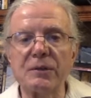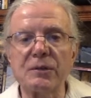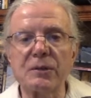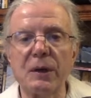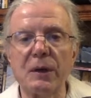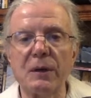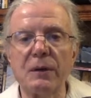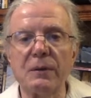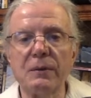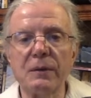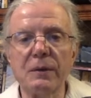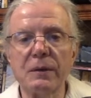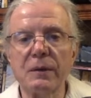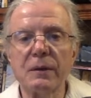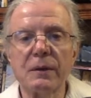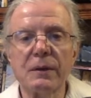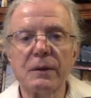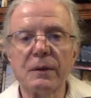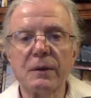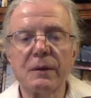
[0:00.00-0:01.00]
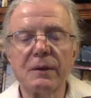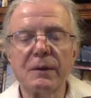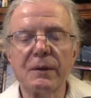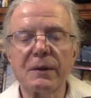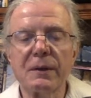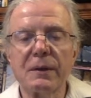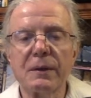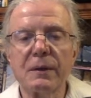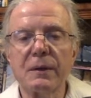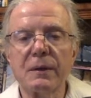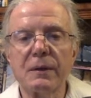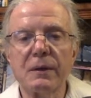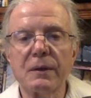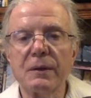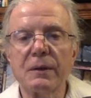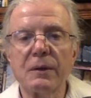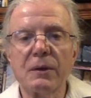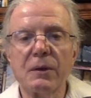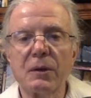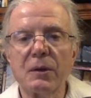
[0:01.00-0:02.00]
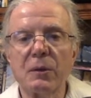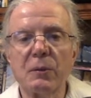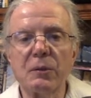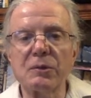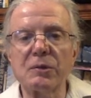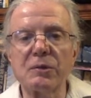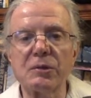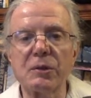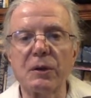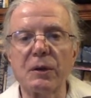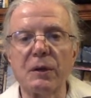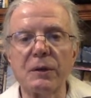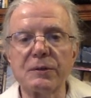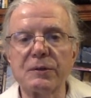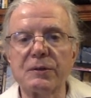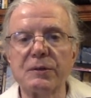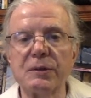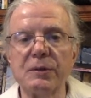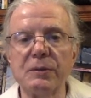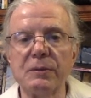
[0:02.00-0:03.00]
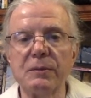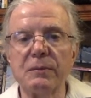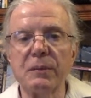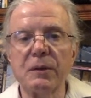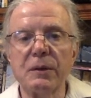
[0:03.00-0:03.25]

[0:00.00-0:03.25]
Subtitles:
tone, which is called doom.